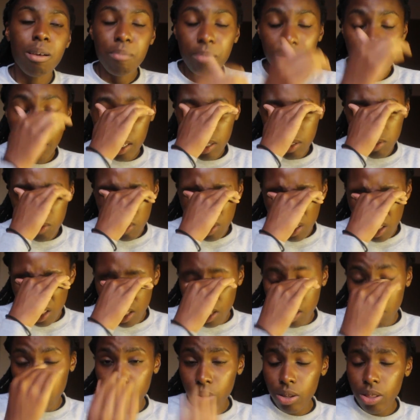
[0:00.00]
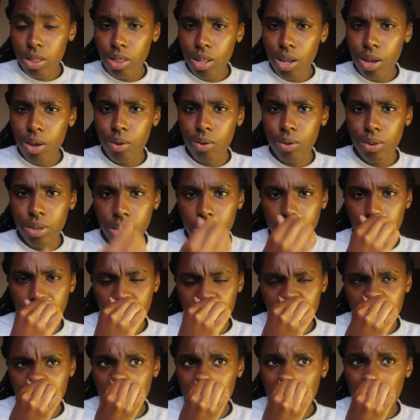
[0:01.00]
Plus with the North Node, you
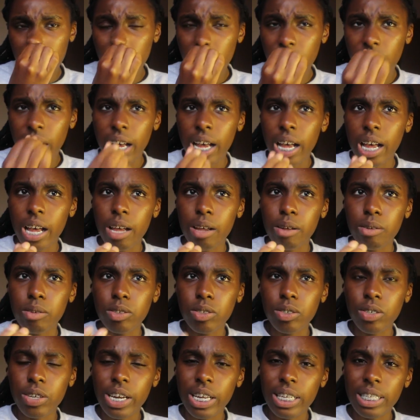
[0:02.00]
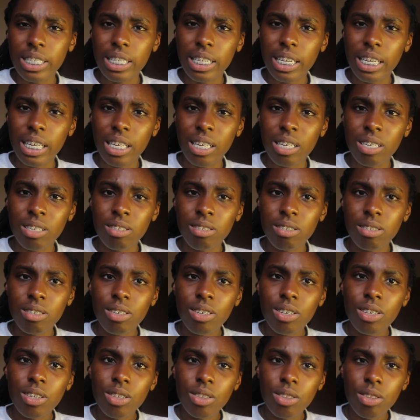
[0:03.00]
know, transiting
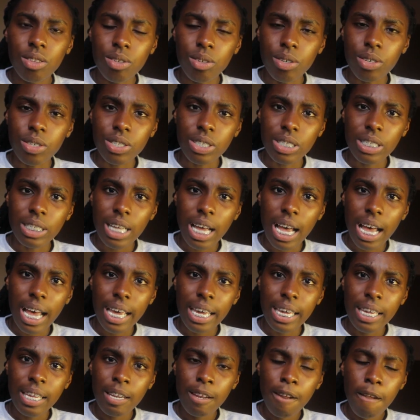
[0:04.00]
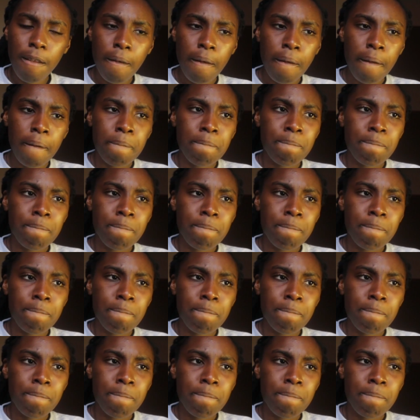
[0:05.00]
through your sign,